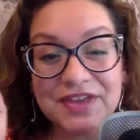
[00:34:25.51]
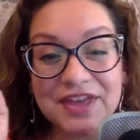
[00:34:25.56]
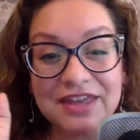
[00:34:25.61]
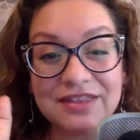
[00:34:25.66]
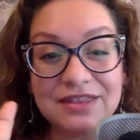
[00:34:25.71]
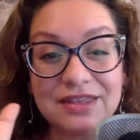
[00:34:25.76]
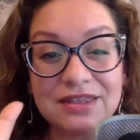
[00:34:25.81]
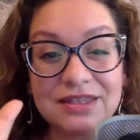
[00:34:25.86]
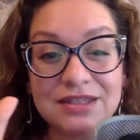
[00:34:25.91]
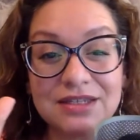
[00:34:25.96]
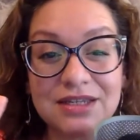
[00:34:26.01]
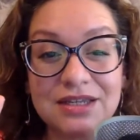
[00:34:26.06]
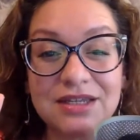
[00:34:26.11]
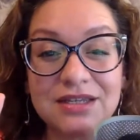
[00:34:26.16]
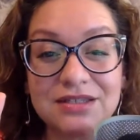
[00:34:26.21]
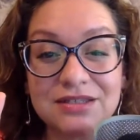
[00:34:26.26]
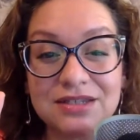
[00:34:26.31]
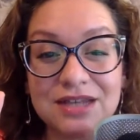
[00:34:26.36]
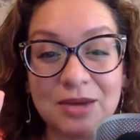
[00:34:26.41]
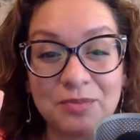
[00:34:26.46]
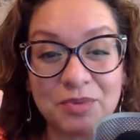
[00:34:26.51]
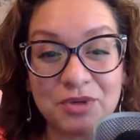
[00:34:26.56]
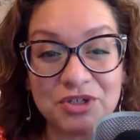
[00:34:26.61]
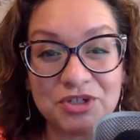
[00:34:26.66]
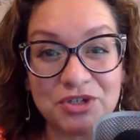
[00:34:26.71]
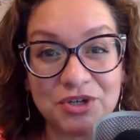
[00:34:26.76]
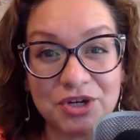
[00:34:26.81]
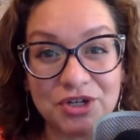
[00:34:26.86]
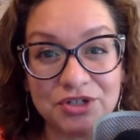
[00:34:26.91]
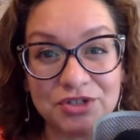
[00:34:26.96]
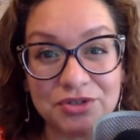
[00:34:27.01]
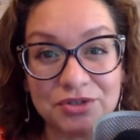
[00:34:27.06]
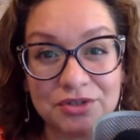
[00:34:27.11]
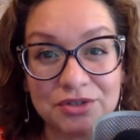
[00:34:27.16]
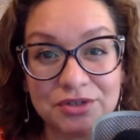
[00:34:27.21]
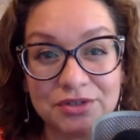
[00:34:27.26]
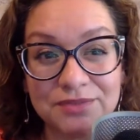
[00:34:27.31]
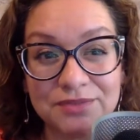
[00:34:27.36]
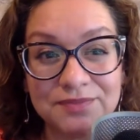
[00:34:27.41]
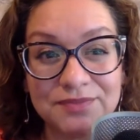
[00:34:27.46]
And then the T is temperature
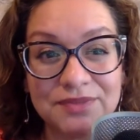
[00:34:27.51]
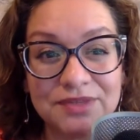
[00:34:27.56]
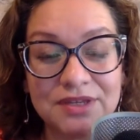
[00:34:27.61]
control.